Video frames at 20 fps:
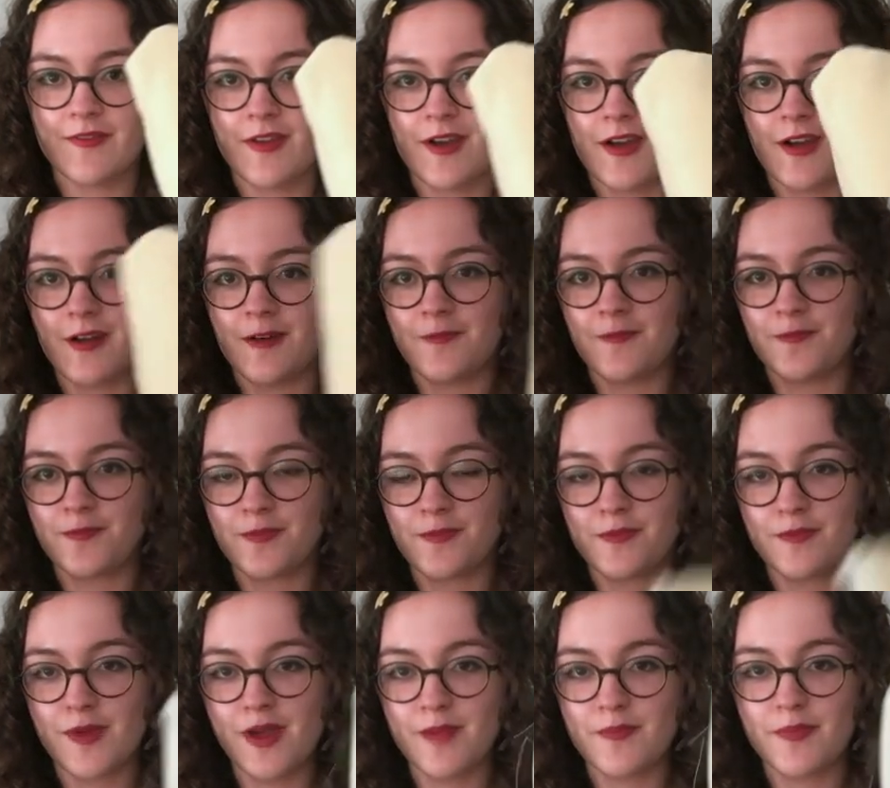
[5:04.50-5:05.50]
I've got
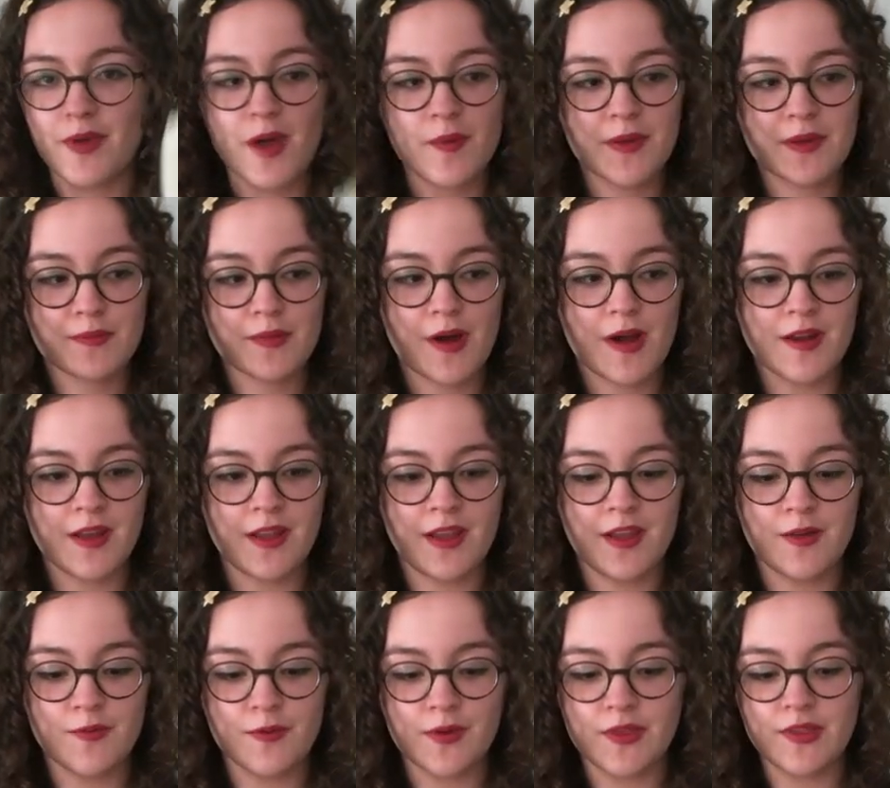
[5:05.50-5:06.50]
my puppet
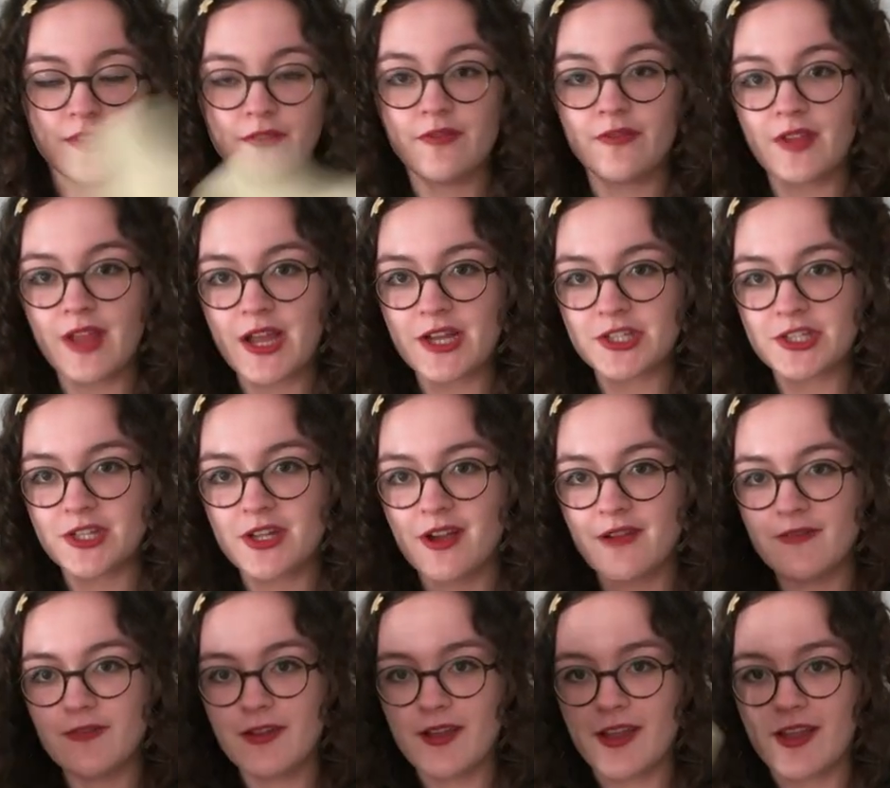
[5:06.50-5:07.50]
body with the flesh
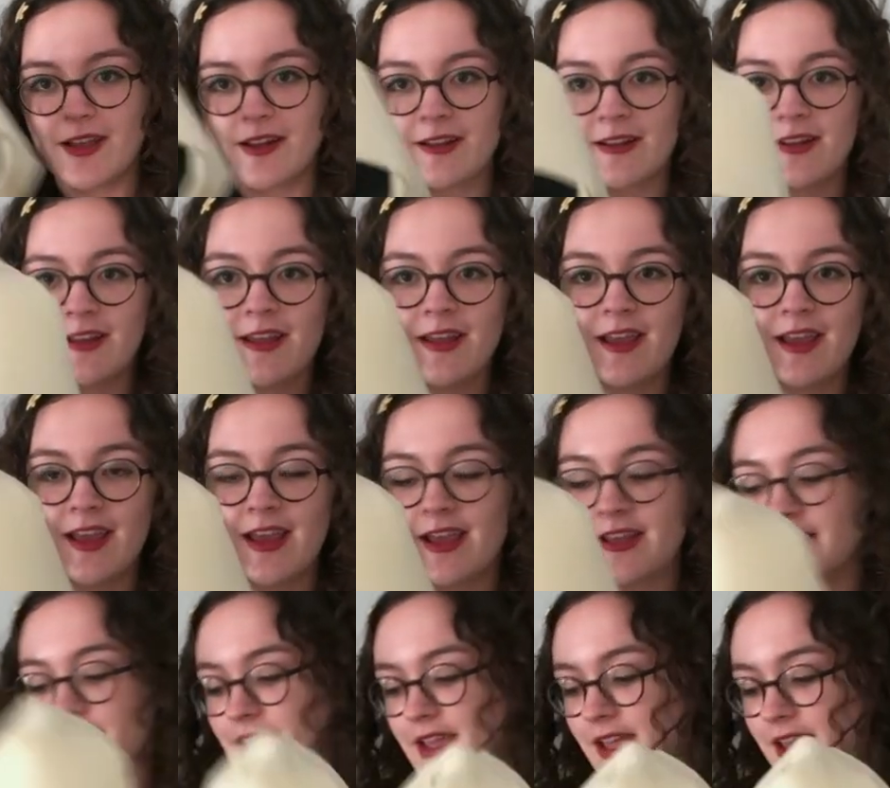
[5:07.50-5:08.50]
covering it
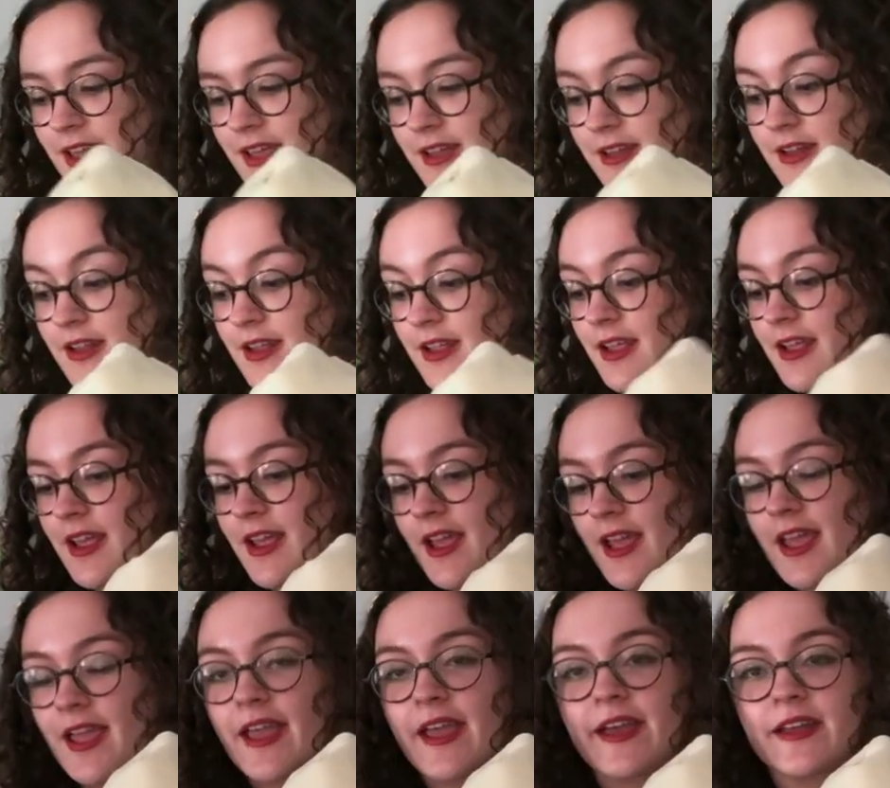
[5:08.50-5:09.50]
and a head.
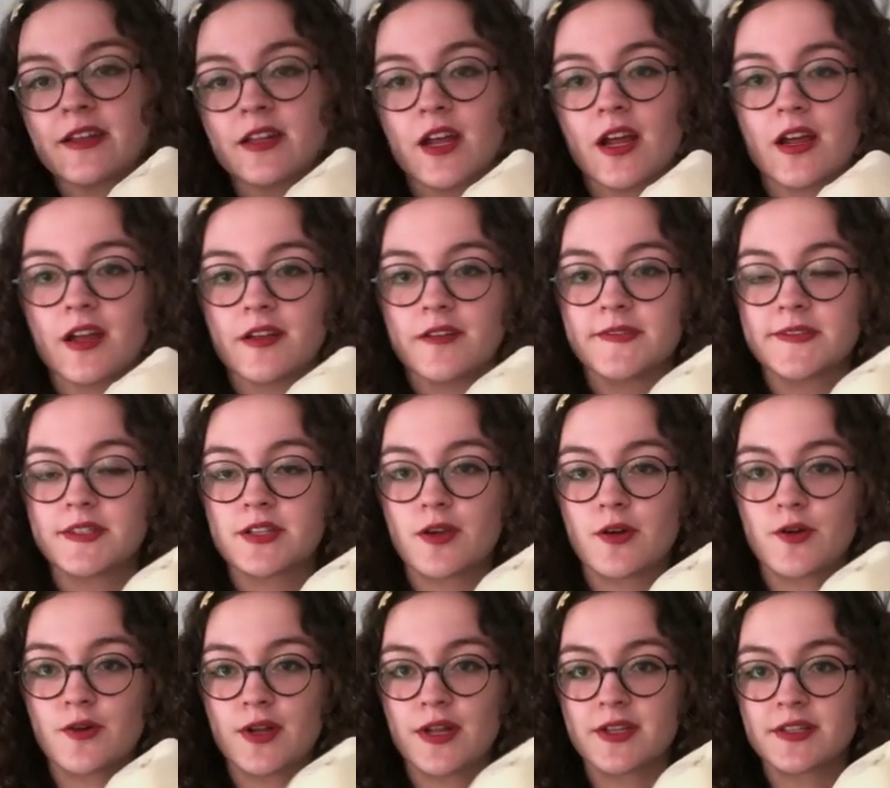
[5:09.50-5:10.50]
And I've
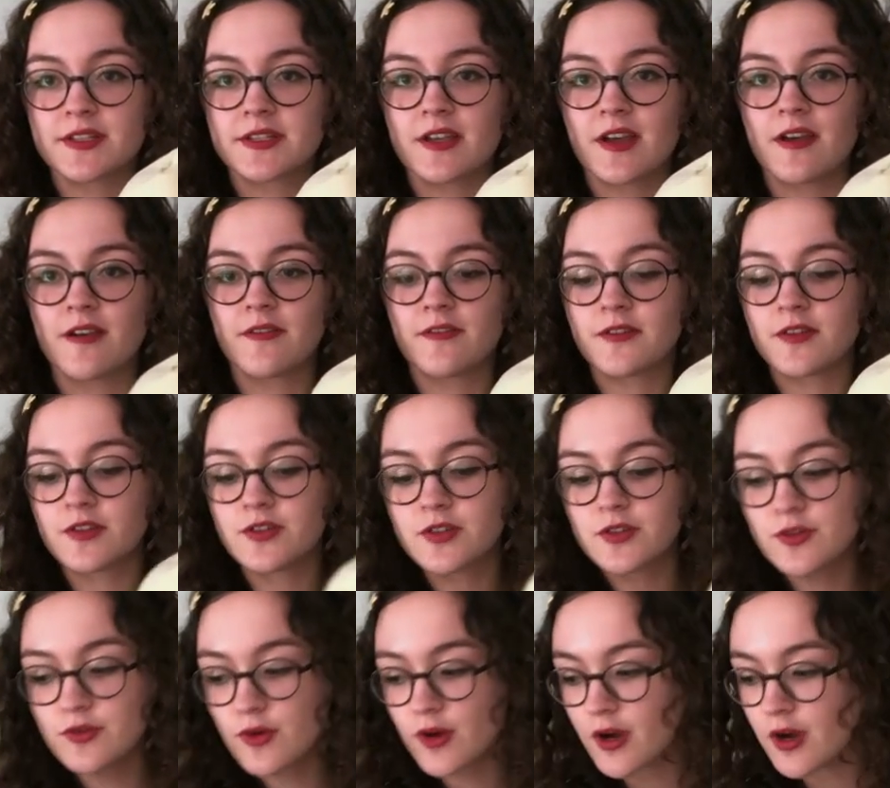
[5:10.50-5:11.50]
sewed and stuffed
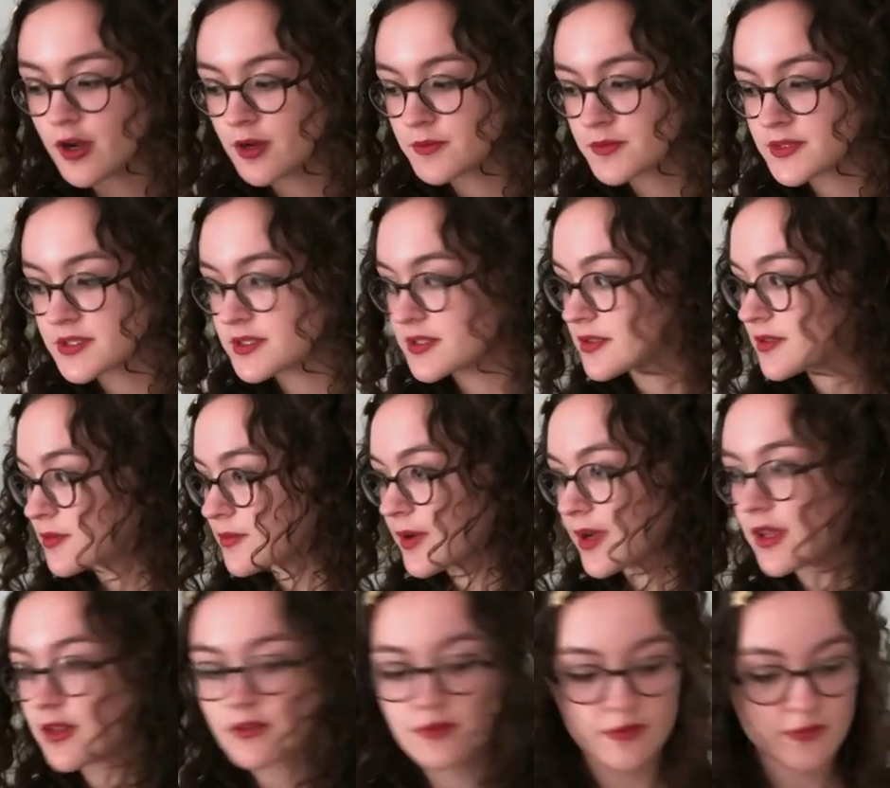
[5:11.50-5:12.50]
two arms.
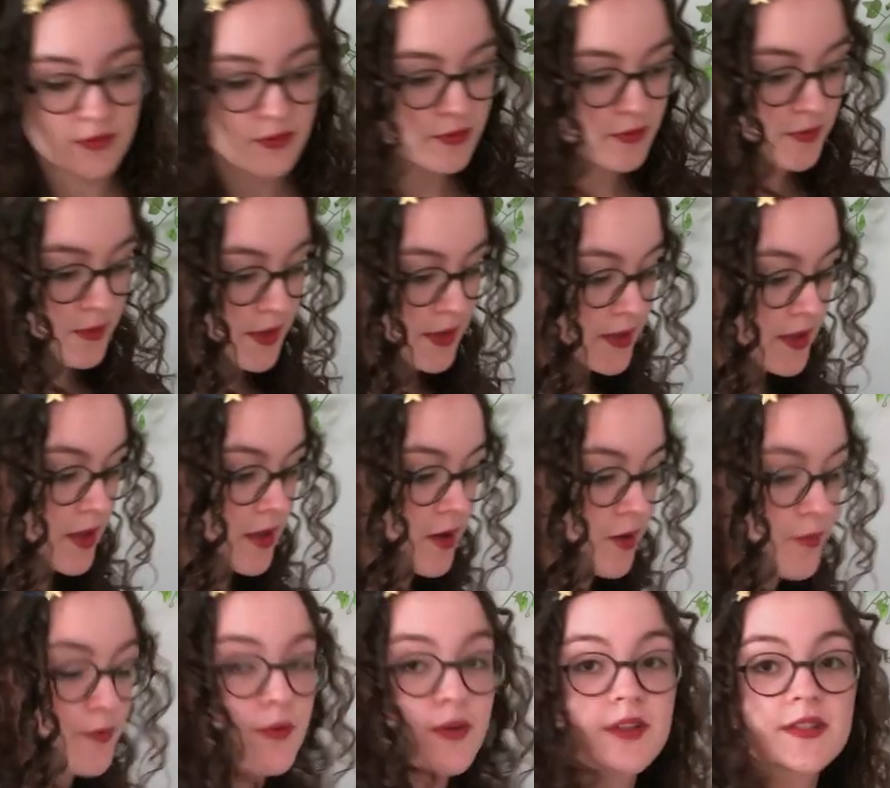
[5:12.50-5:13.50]
Well, where is it?
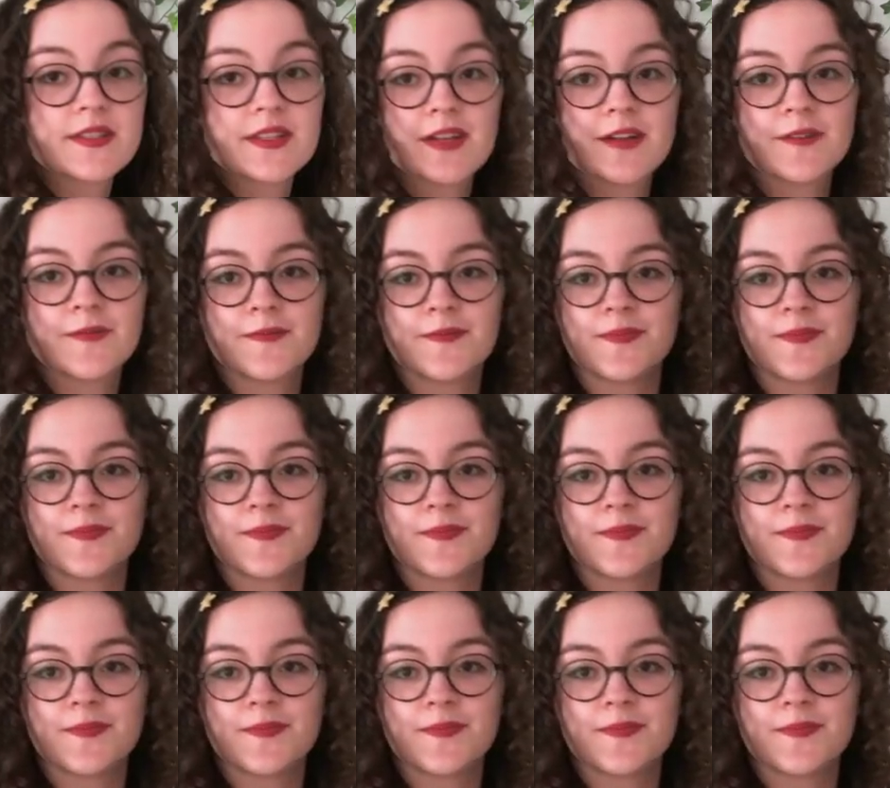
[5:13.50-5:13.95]
Oh, it's here.